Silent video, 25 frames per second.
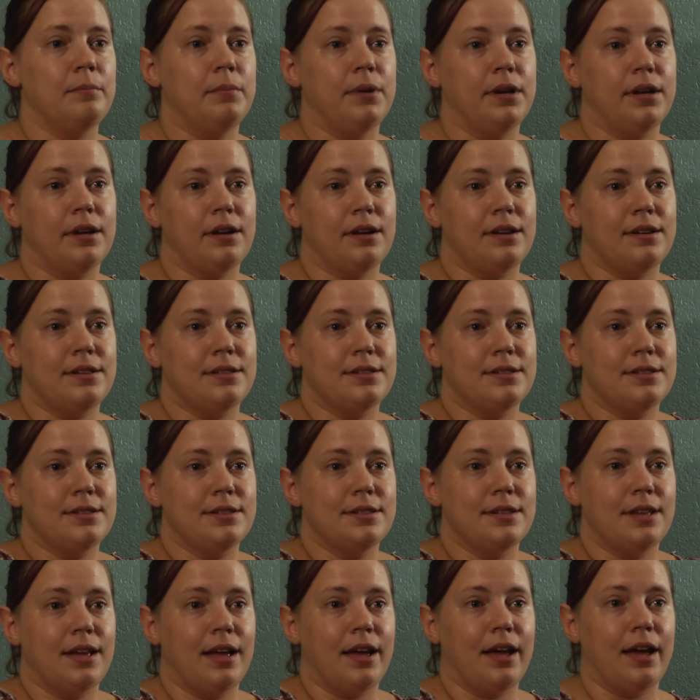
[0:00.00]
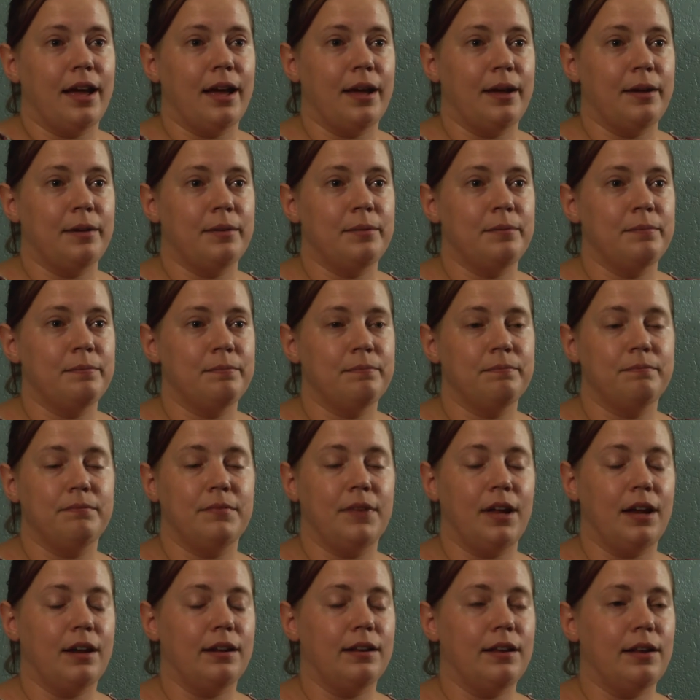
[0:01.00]
because I'm
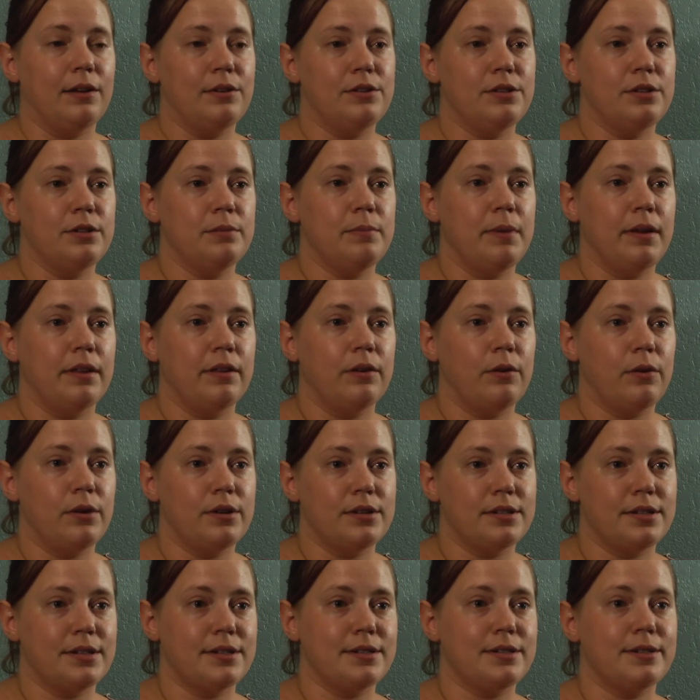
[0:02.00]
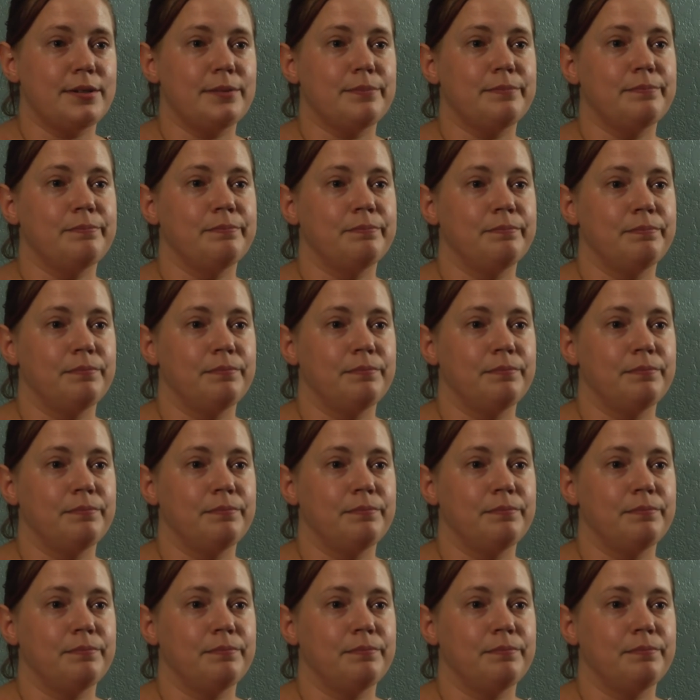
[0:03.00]
not allowed to by the court system.